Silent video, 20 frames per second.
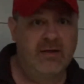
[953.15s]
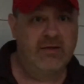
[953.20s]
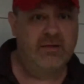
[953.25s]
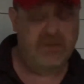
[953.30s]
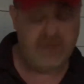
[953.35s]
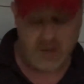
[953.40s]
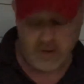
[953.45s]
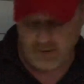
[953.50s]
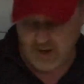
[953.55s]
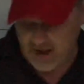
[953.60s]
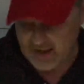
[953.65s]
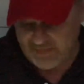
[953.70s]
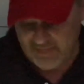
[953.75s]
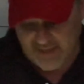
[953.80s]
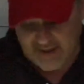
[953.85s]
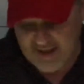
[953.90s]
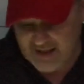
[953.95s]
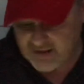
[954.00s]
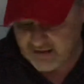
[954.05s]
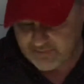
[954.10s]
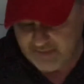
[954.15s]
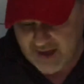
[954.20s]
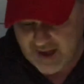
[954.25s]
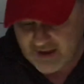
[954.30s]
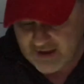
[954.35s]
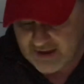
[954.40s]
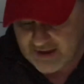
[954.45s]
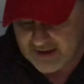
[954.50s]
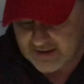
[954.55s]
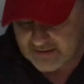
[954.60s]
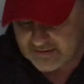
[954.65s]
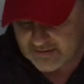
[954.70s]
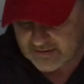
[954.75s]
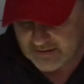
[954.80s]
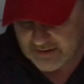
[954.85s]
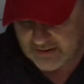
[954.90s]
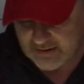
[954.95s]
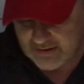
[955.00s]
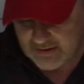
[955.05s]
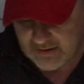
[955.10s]
So I think that's about it.
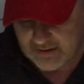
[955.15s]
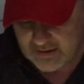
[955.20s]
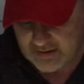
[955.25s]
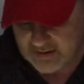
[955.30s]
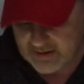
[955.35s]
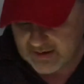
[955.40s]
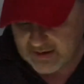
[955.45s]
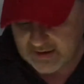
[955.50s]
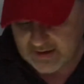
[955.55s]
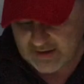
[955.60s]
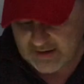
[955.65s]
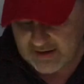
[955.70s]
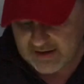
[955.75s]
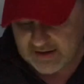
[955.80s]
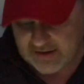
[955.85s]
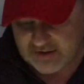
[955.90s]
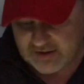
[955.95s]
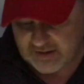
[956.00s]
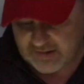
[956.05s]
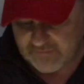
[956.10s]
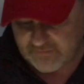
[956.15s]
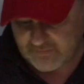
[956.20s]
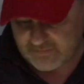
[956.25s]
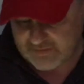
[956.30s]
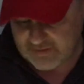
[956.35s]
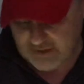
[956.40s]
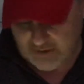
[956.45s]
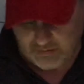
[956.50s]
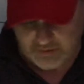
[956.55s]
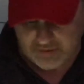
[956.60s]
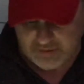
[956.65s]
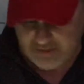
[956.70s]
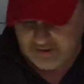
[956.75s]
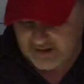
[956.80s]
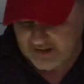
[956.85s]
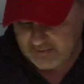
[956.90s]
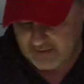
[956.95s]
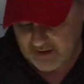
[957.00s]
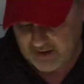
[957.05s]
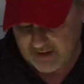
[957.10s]
I'm just
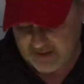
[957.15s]
looking at my